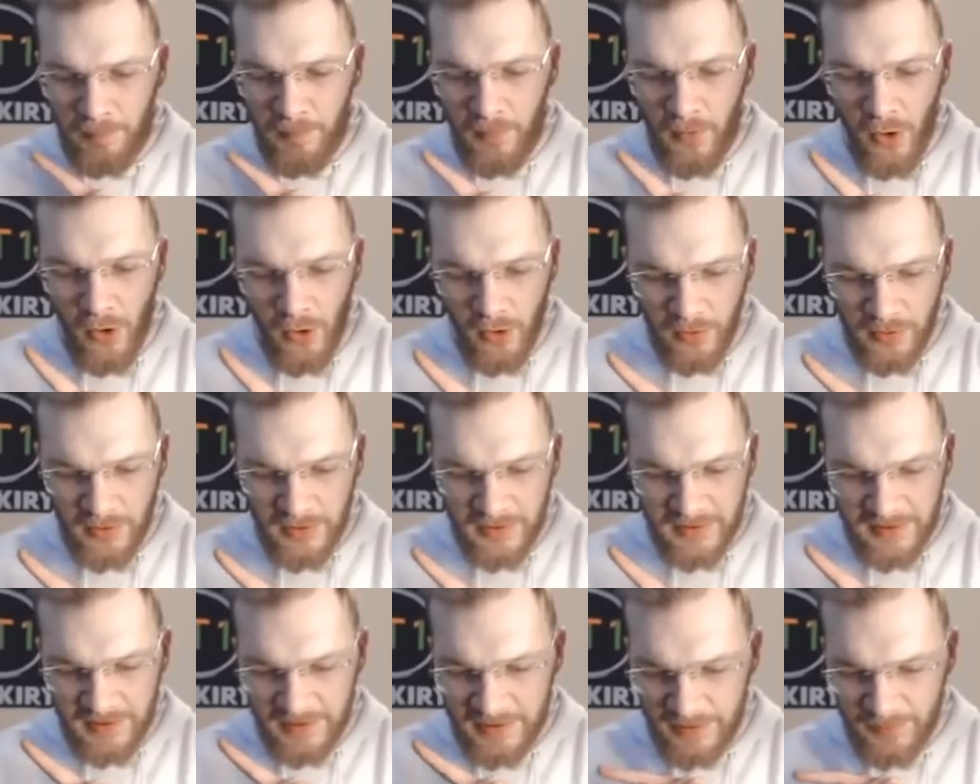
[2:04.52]

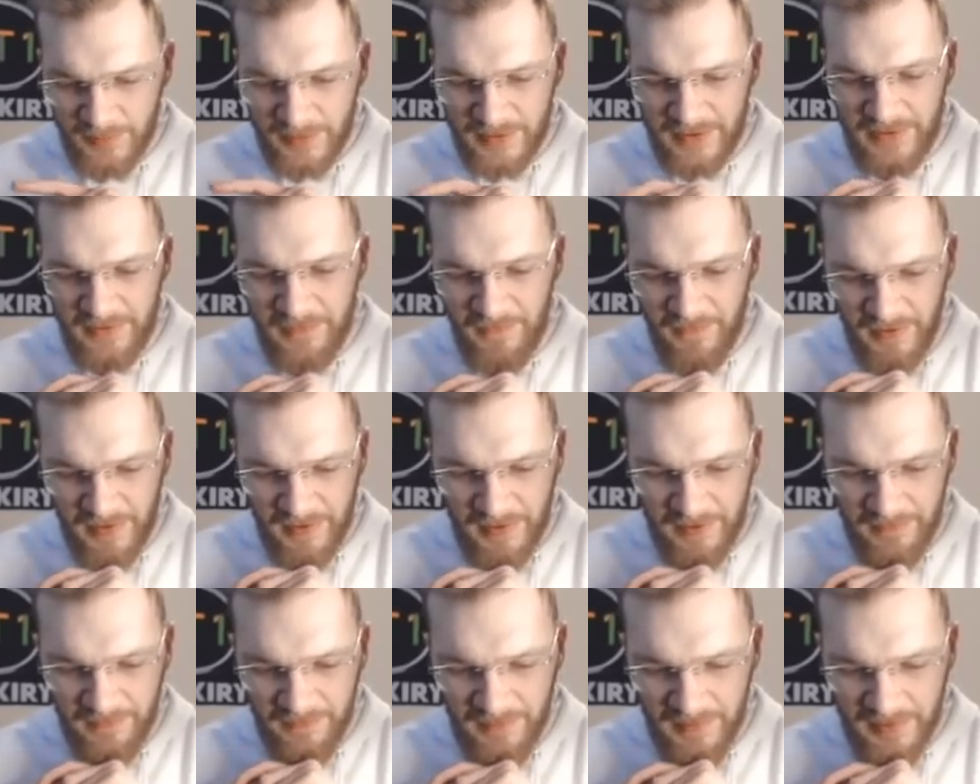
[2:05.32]
Poison
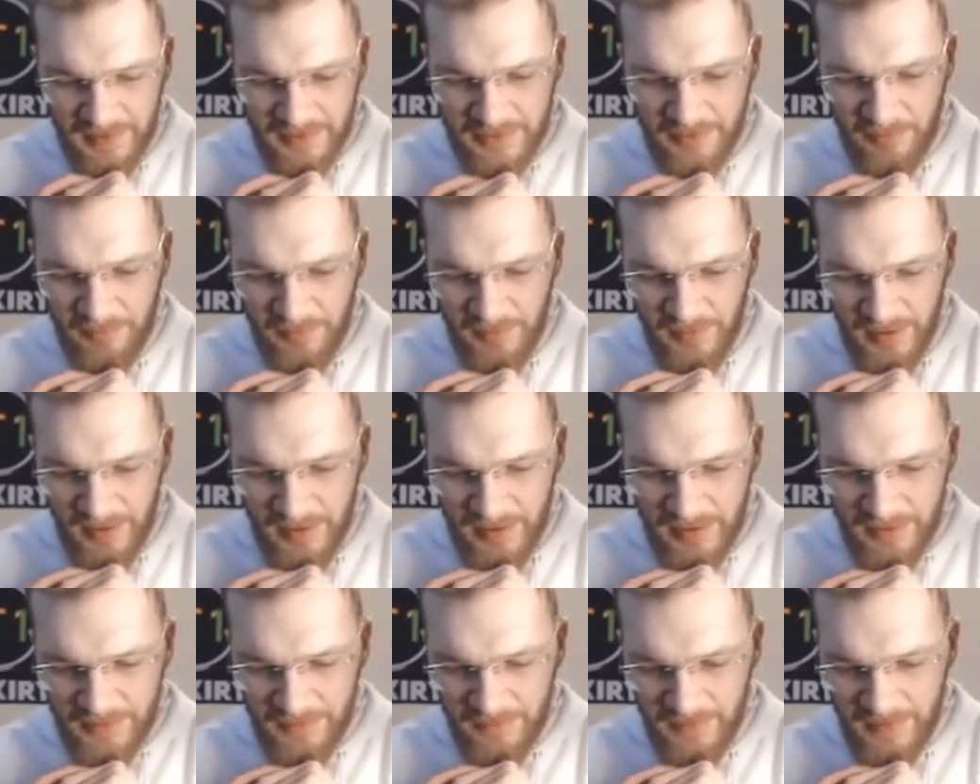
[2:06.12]
specifically fails to
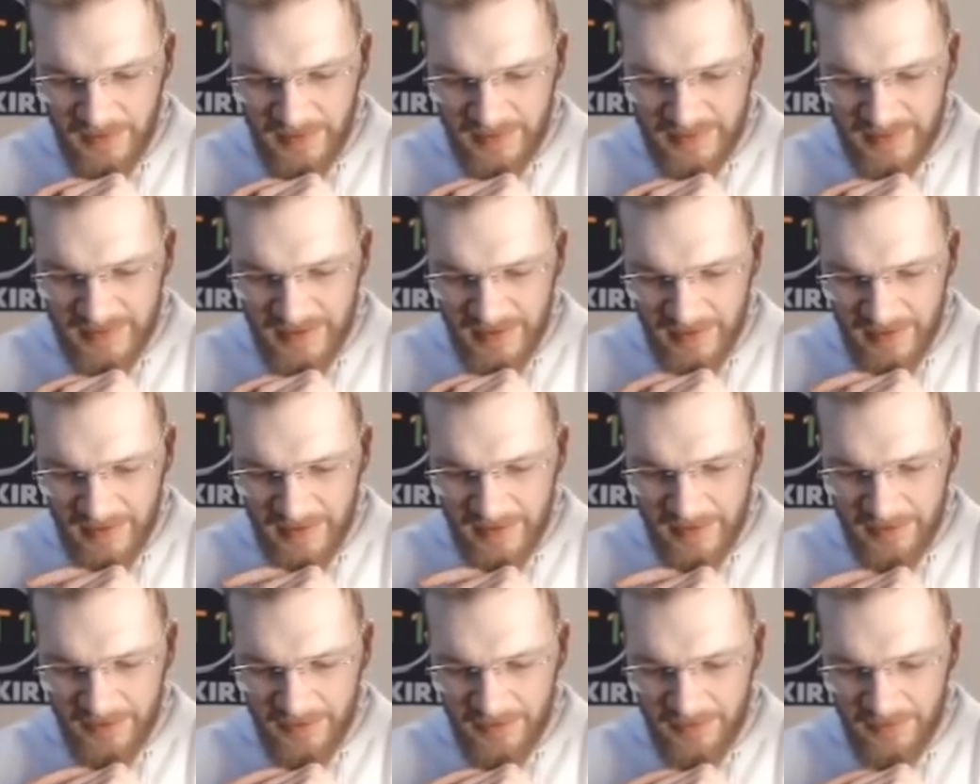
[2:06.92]
apply to the
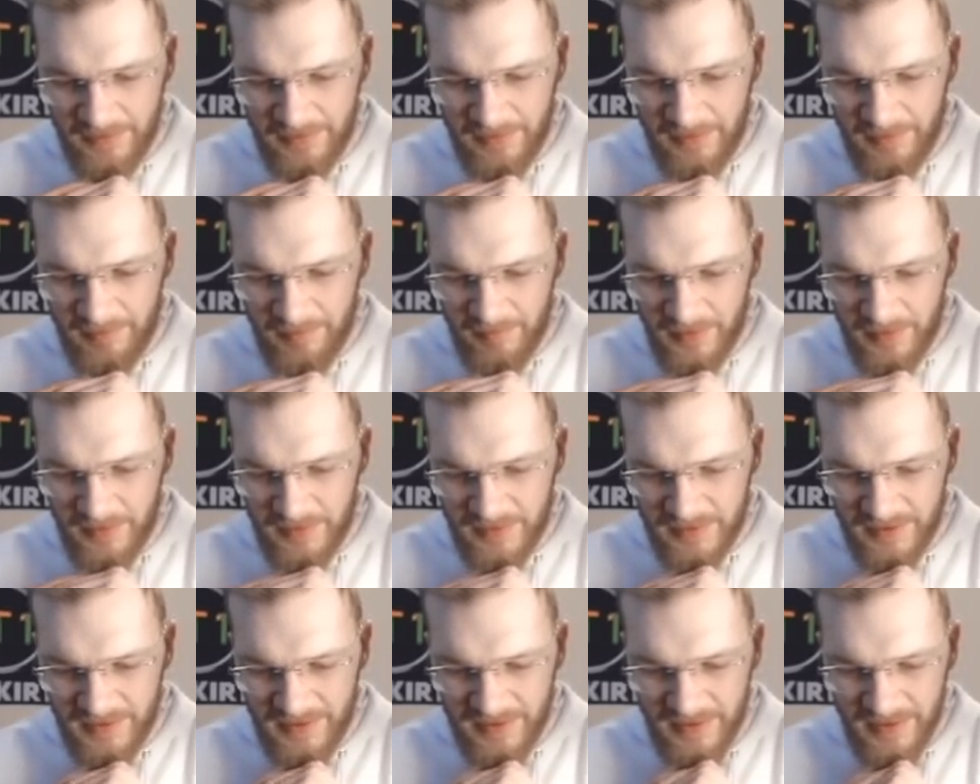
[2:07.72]
attacker due to an
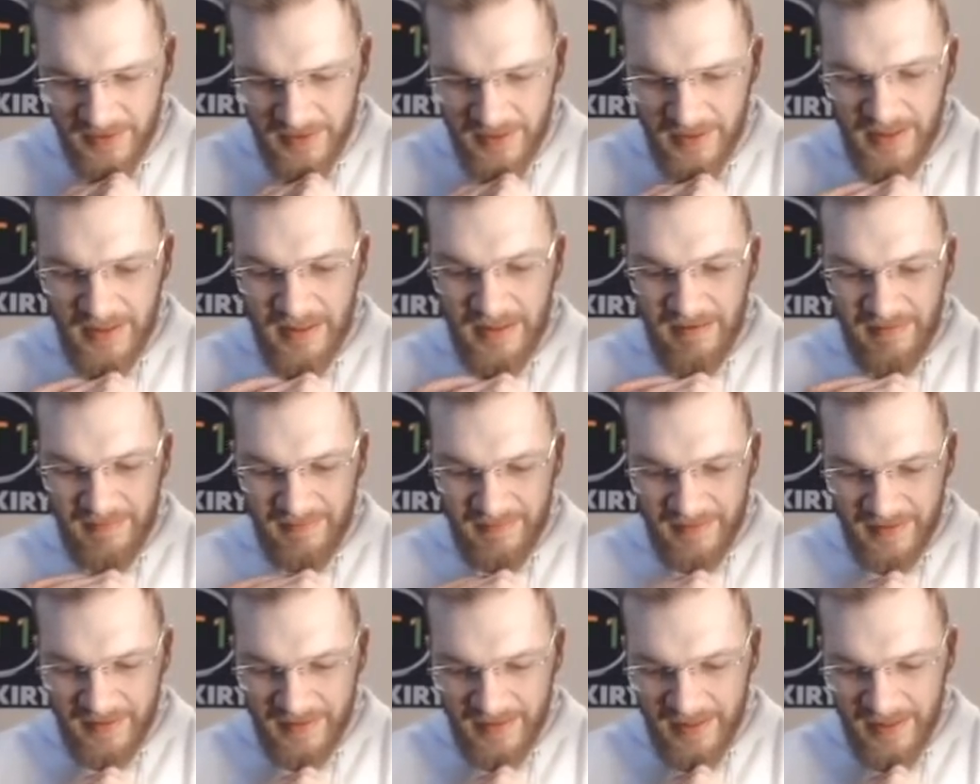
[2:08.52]
immunity,
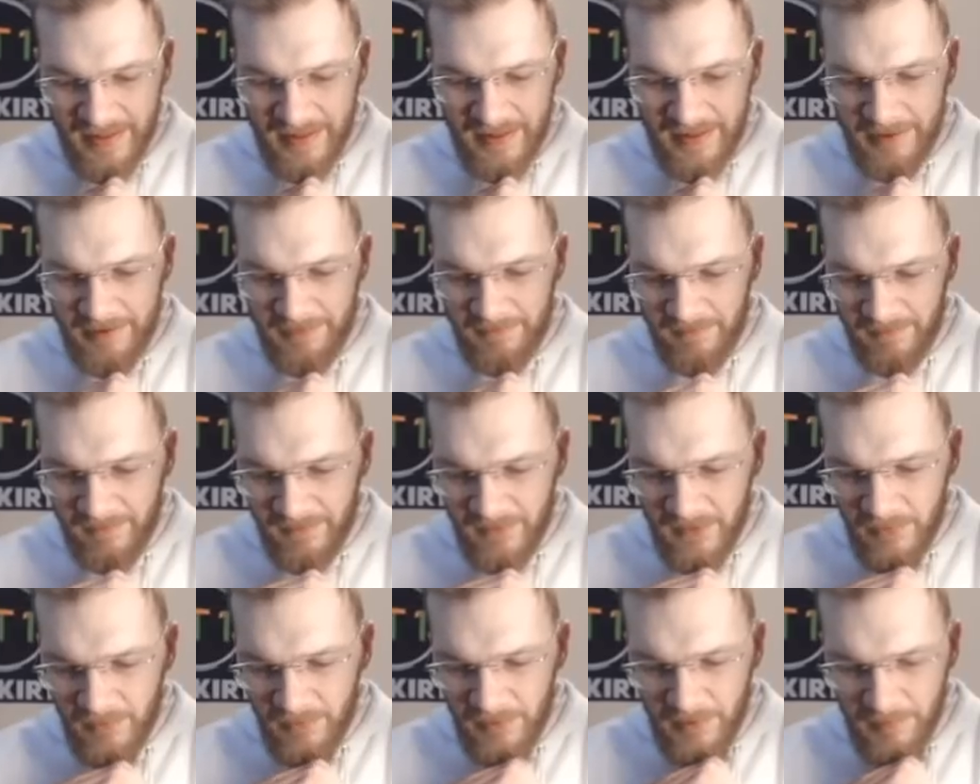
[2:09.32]
they gain a
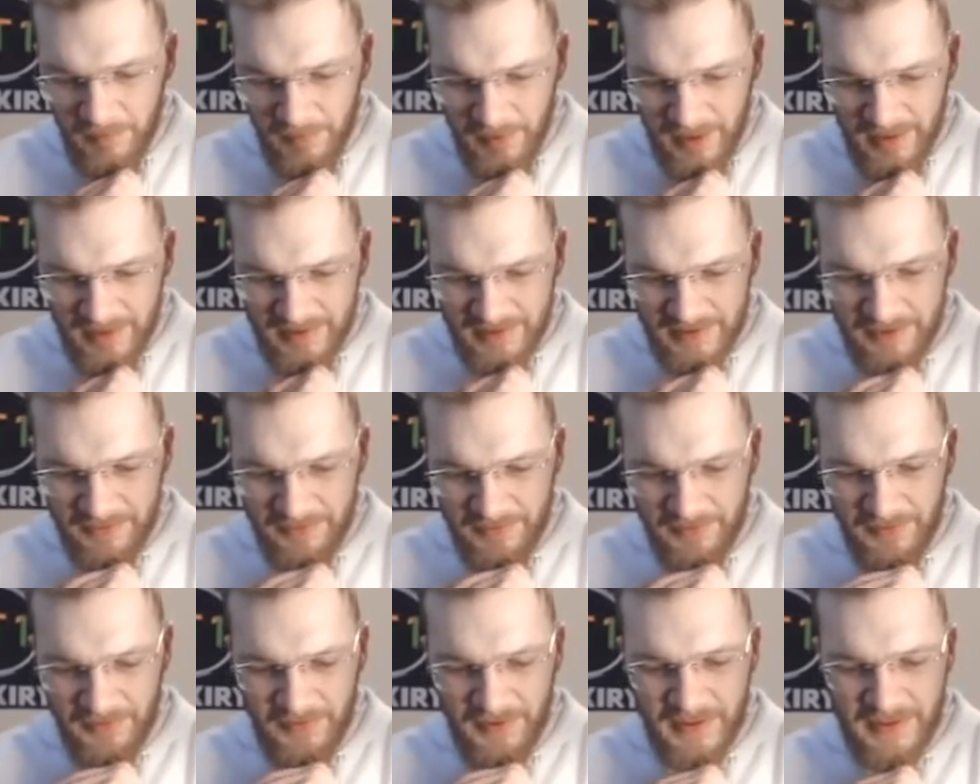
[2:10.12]
Fury passive,
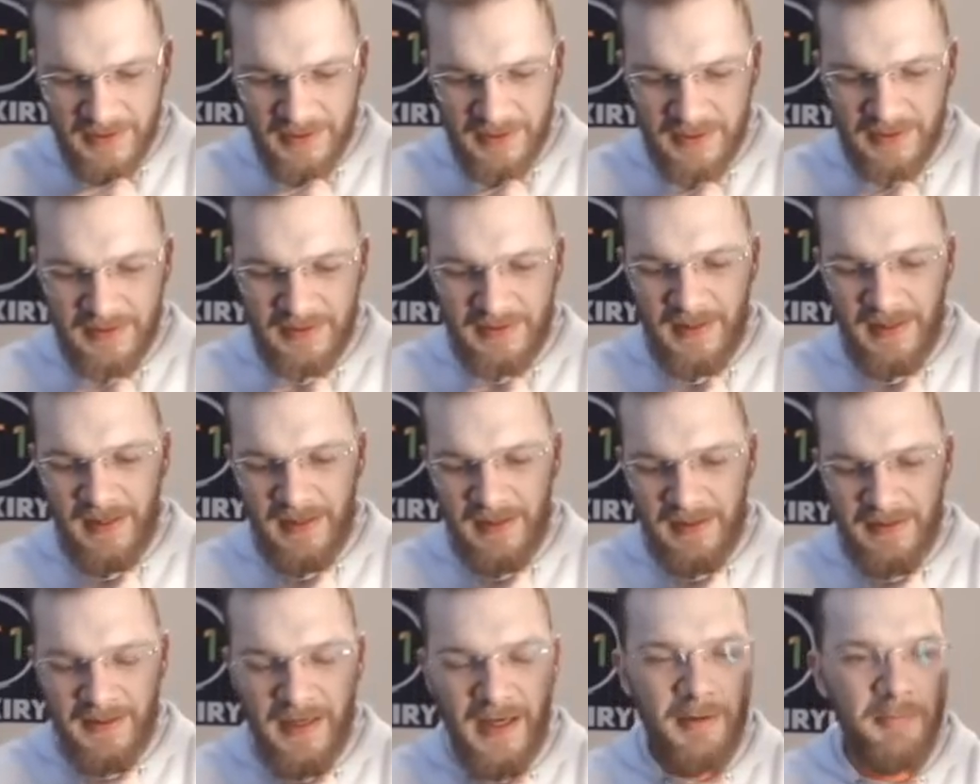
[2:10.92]
increasing their
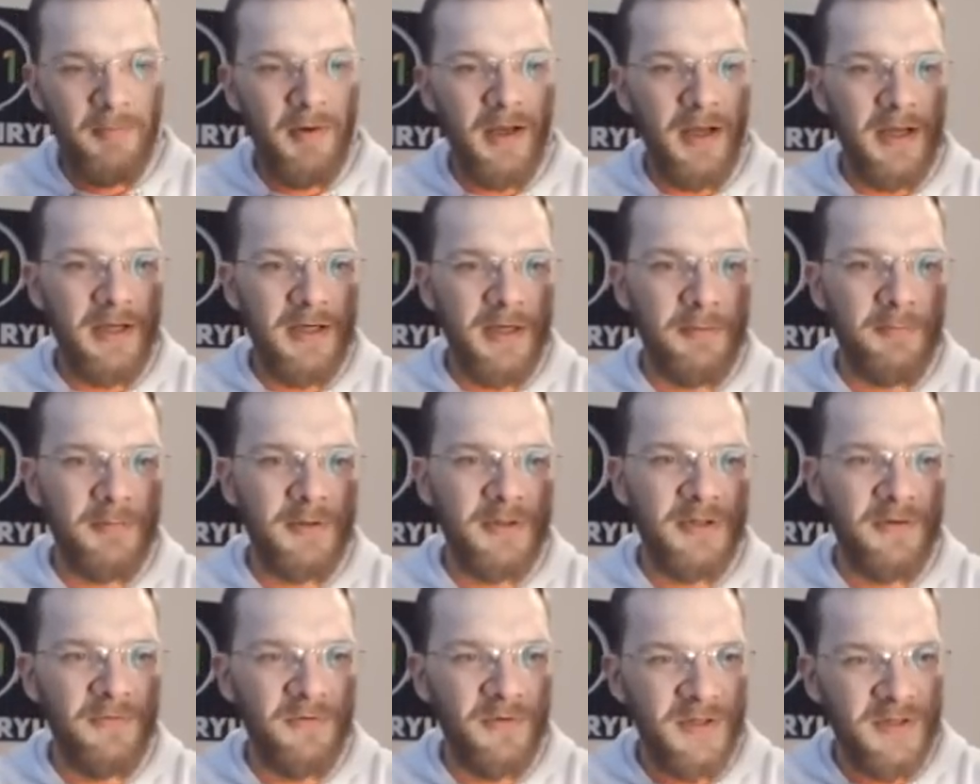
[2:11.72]
attack by
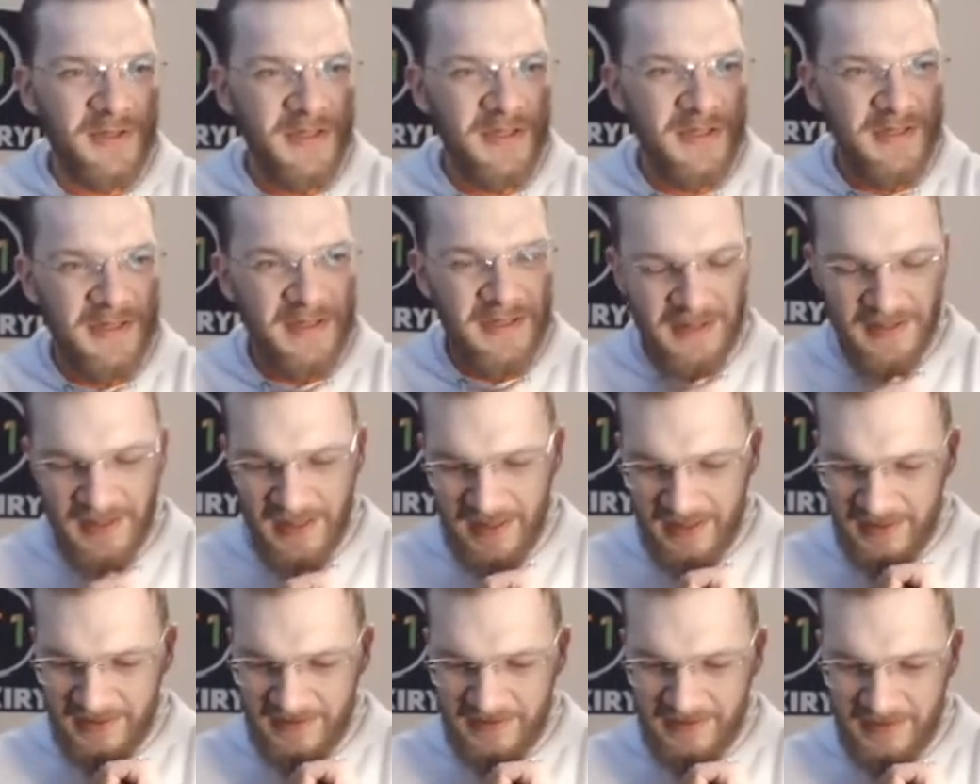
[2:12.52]
80% for 60
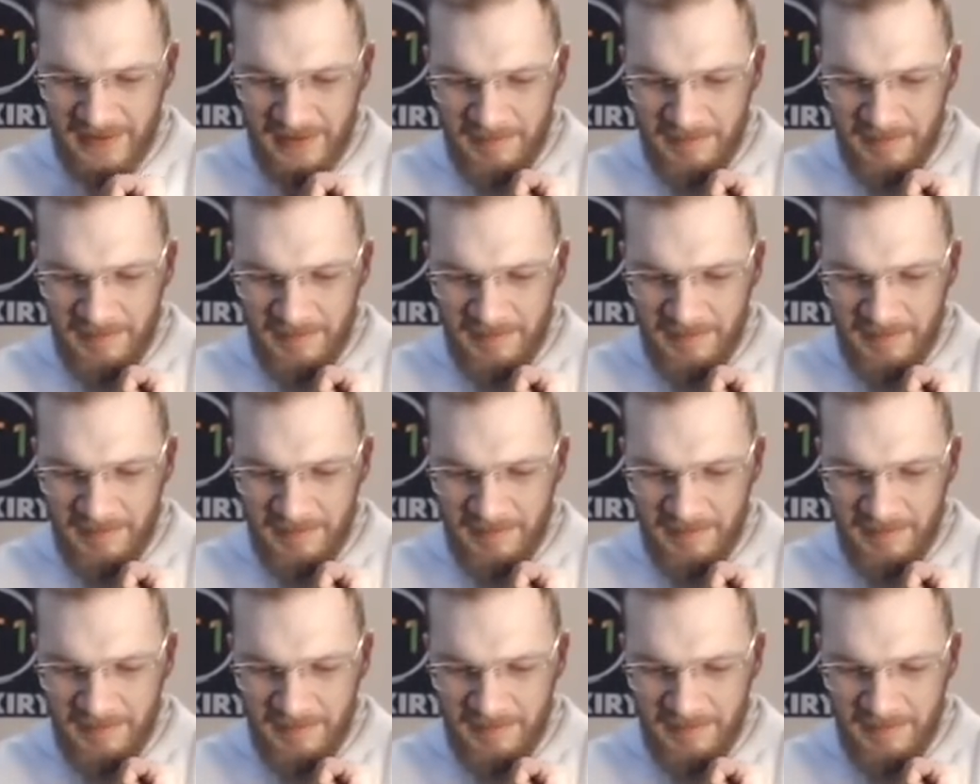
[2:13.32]
seconds.